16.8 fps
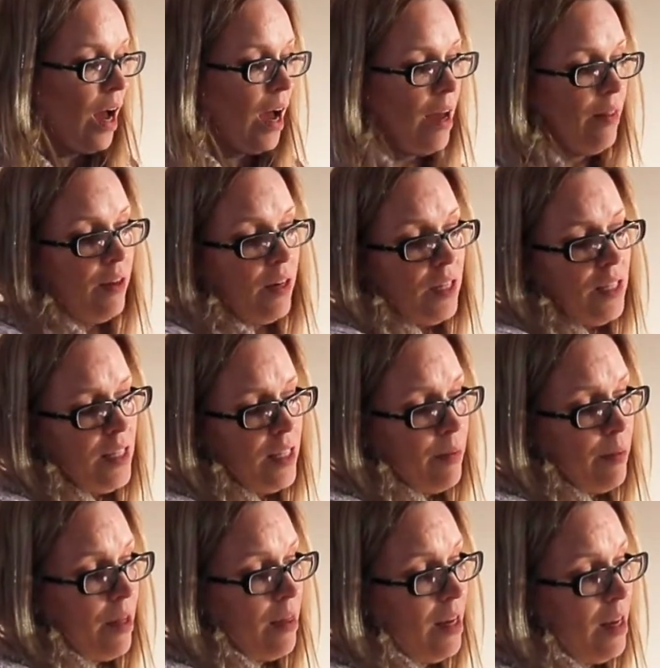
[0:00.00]
And the nice thing
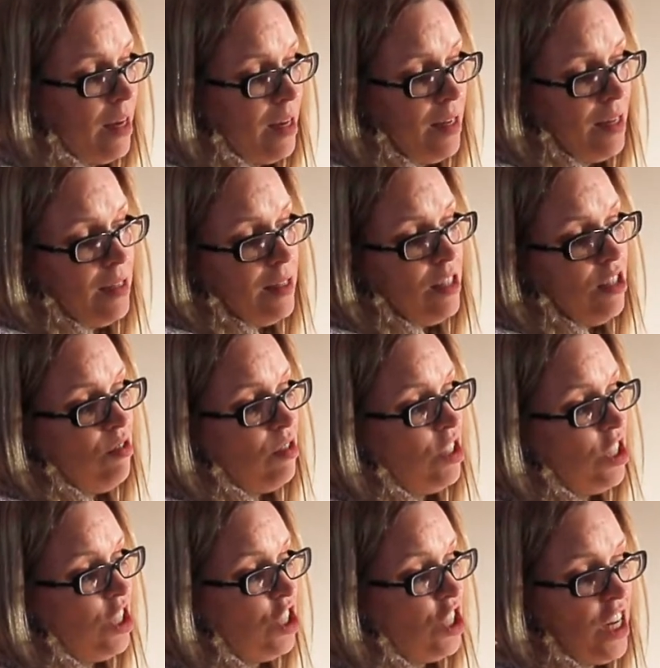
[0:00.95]
about that is that you
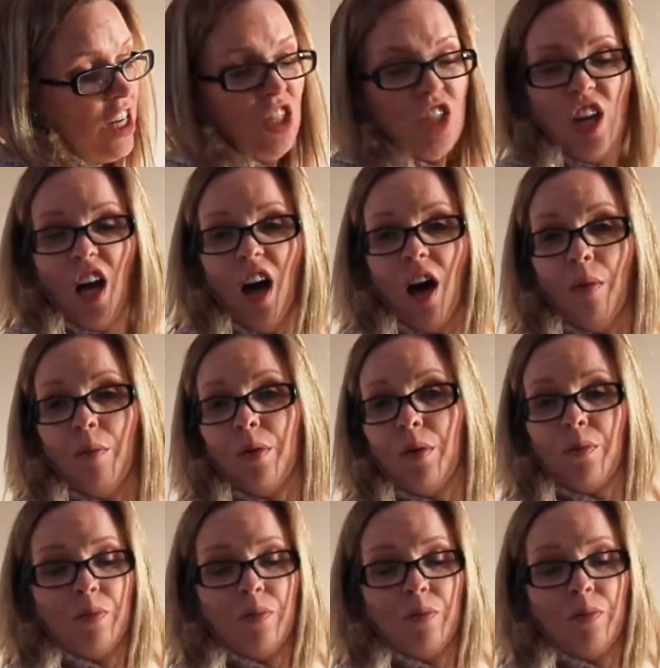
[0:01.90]
can just change it up